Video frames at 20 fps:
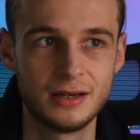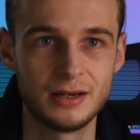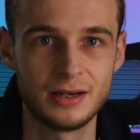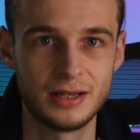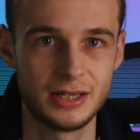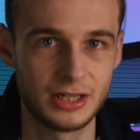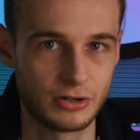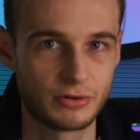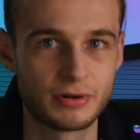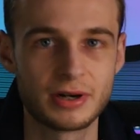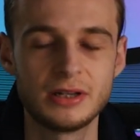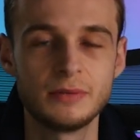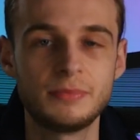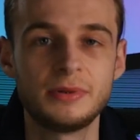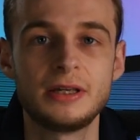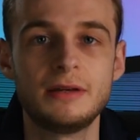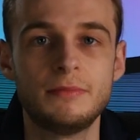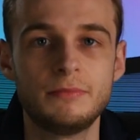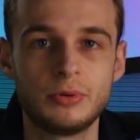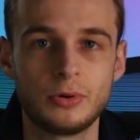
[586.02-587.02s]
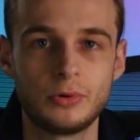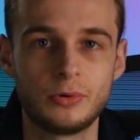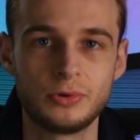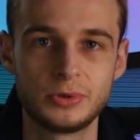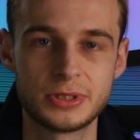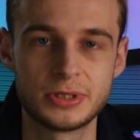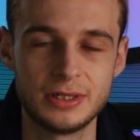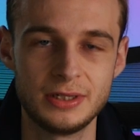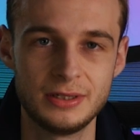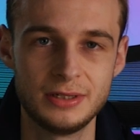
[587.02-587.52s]
an incredibly
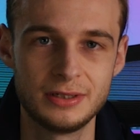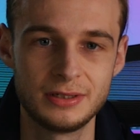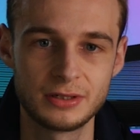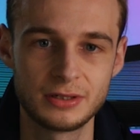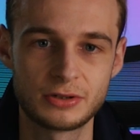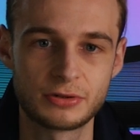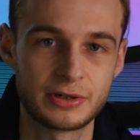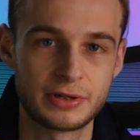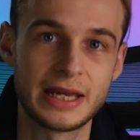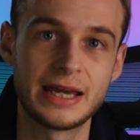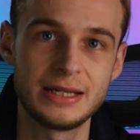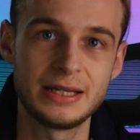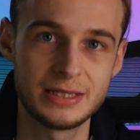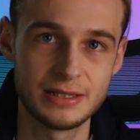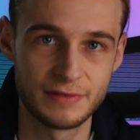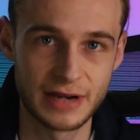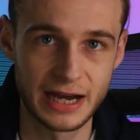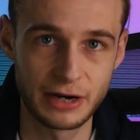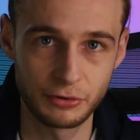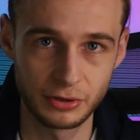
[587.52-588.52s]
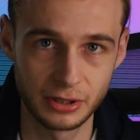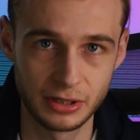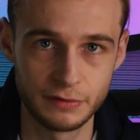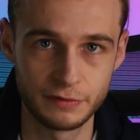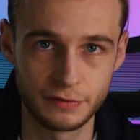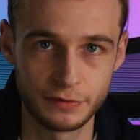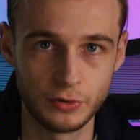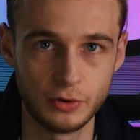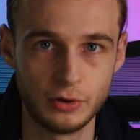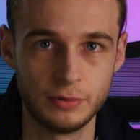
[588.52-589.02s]
important creative outlet
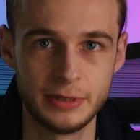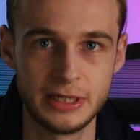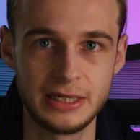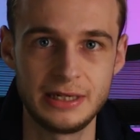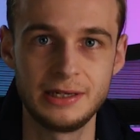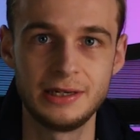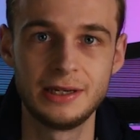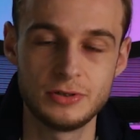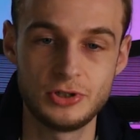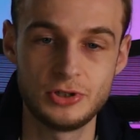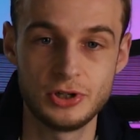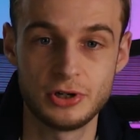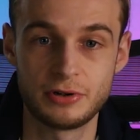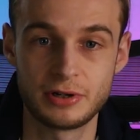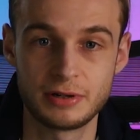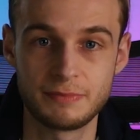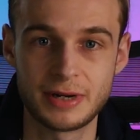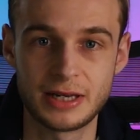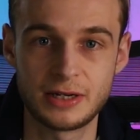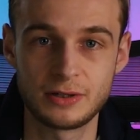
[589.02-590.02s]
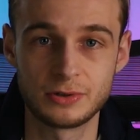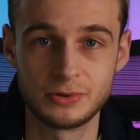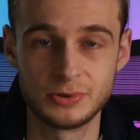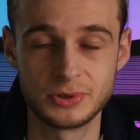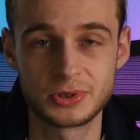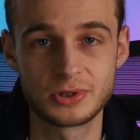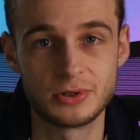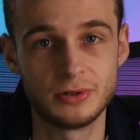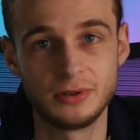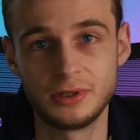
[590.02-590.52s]
for me during medical
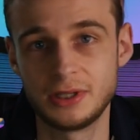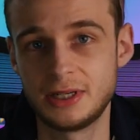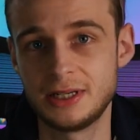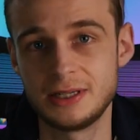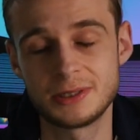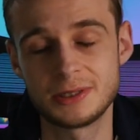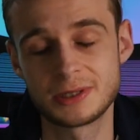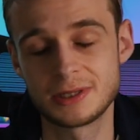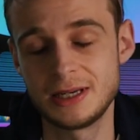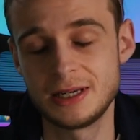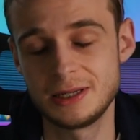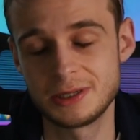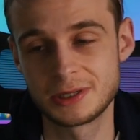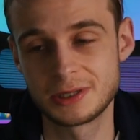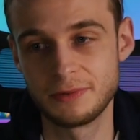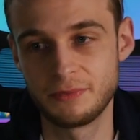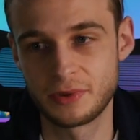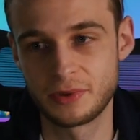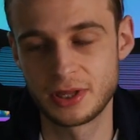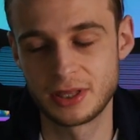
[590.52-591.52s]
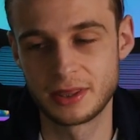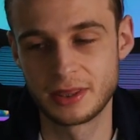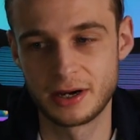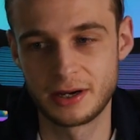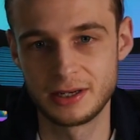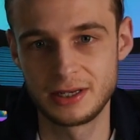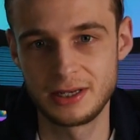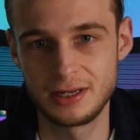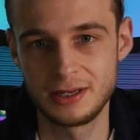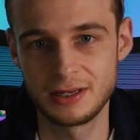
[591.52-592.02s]
school, and it's something that
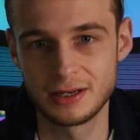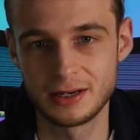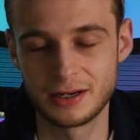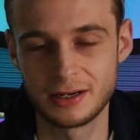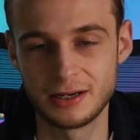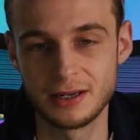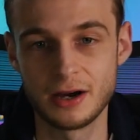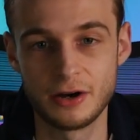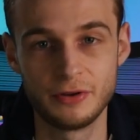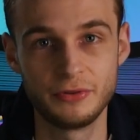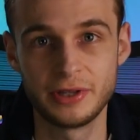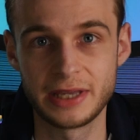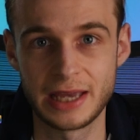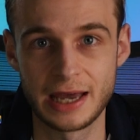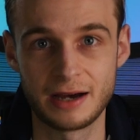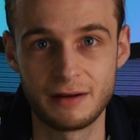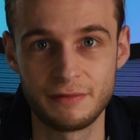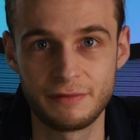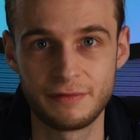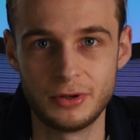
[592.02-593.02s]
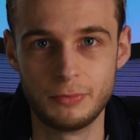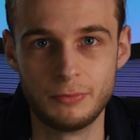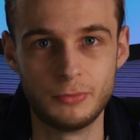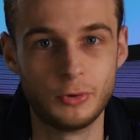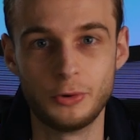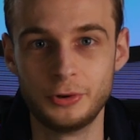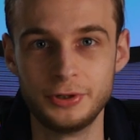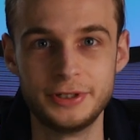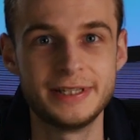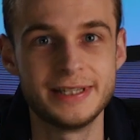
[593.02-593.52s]
I only have
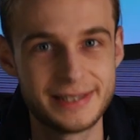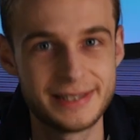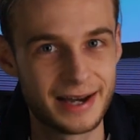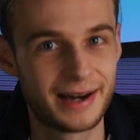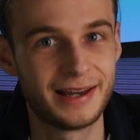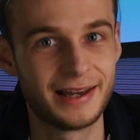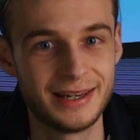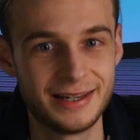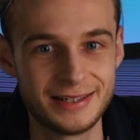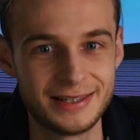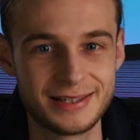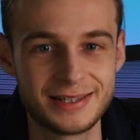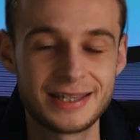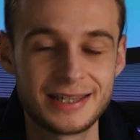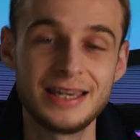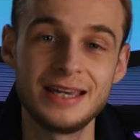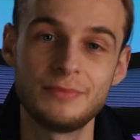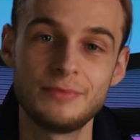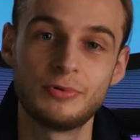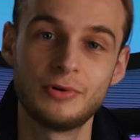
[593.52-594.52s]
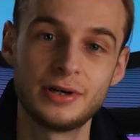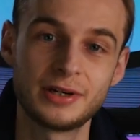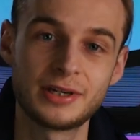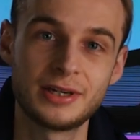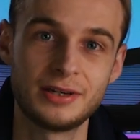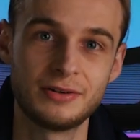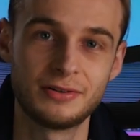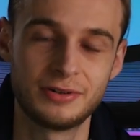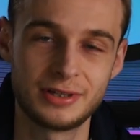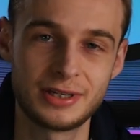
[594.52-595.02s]
more desire to keep
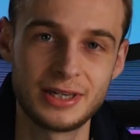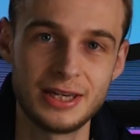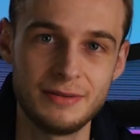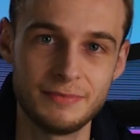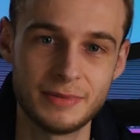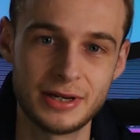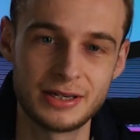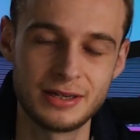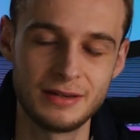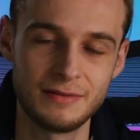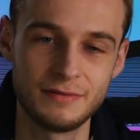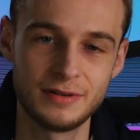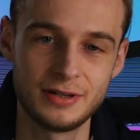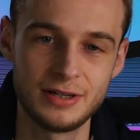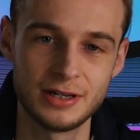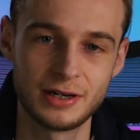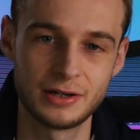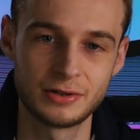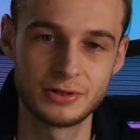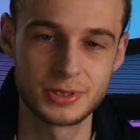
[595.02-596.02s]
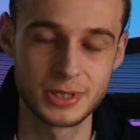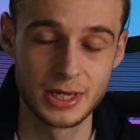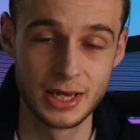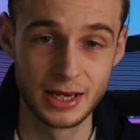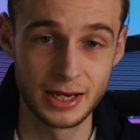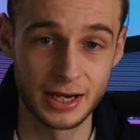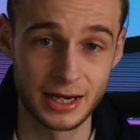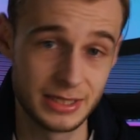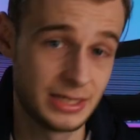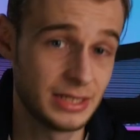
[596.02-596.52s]
working on and keep making videos.
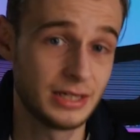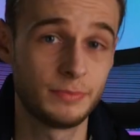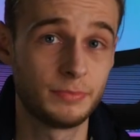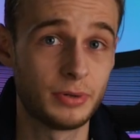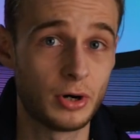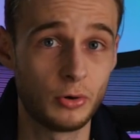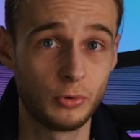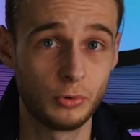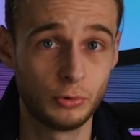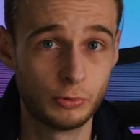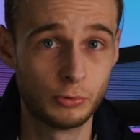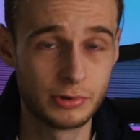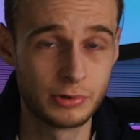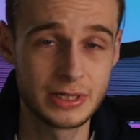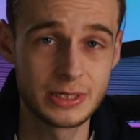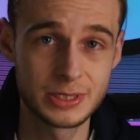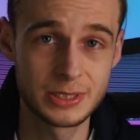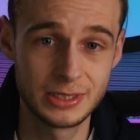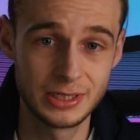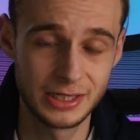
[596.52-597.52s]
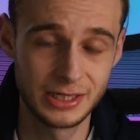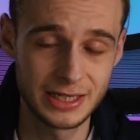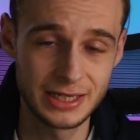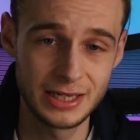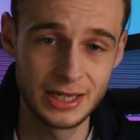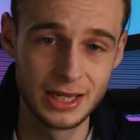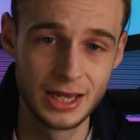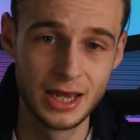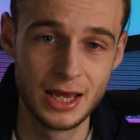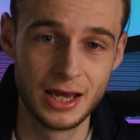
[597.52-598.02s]
I did a poll recently,
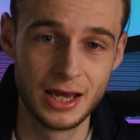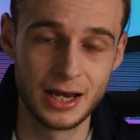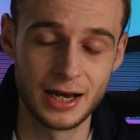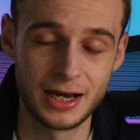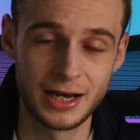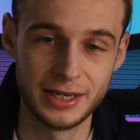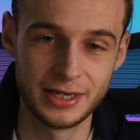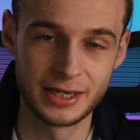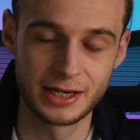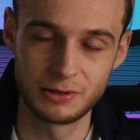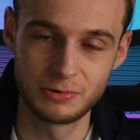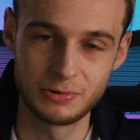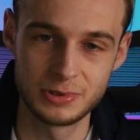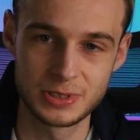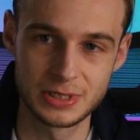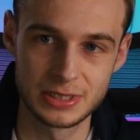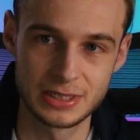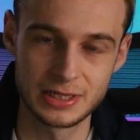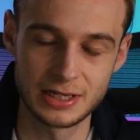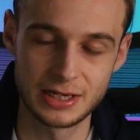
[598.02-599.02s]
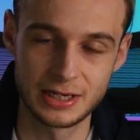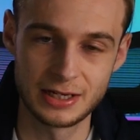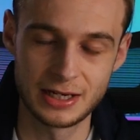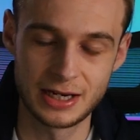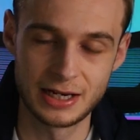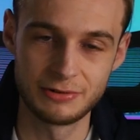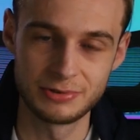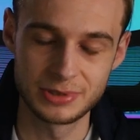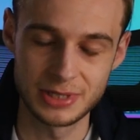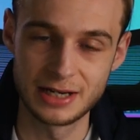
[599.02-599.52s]
and I was
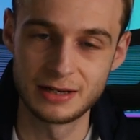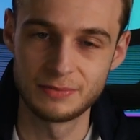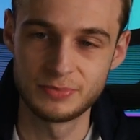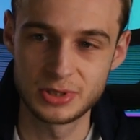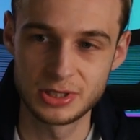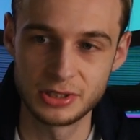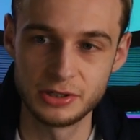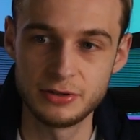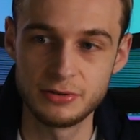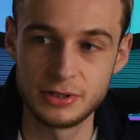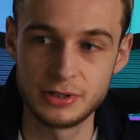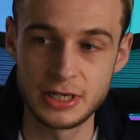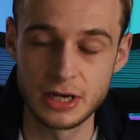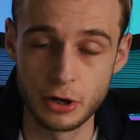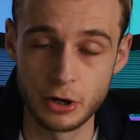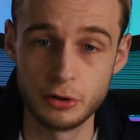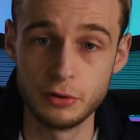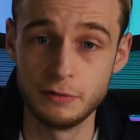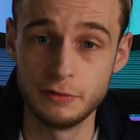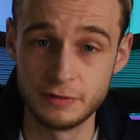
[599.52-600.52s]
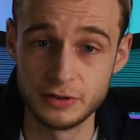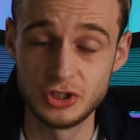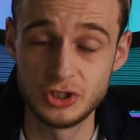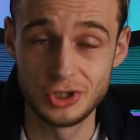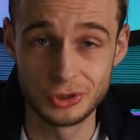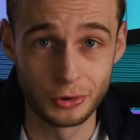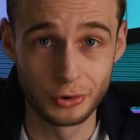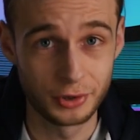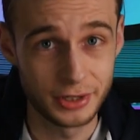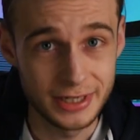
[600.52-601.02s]
I was absolutely
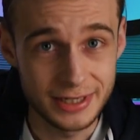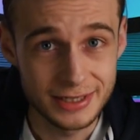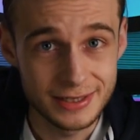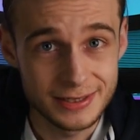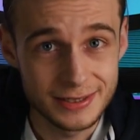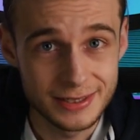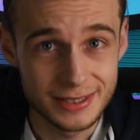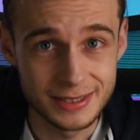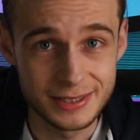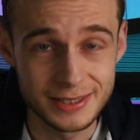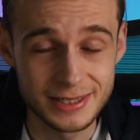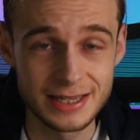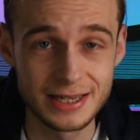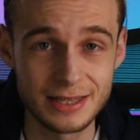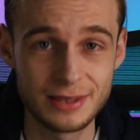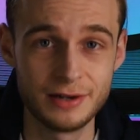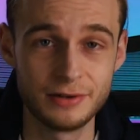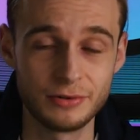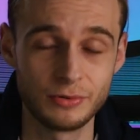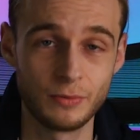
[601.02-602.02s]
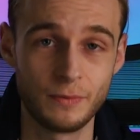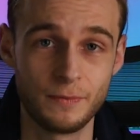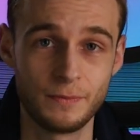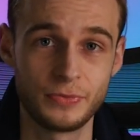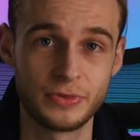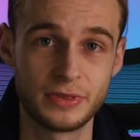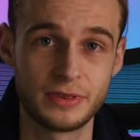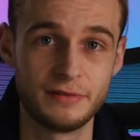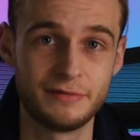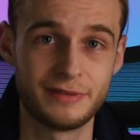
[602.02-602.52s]
overjoyed to see that
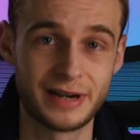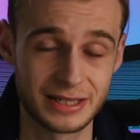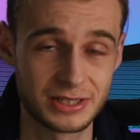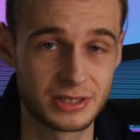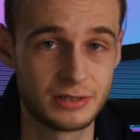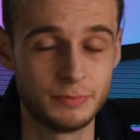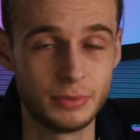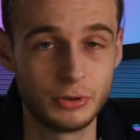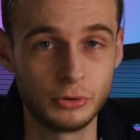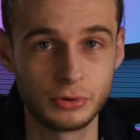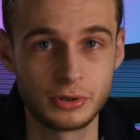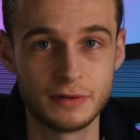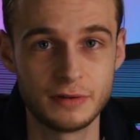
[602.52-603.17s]
the vast bulk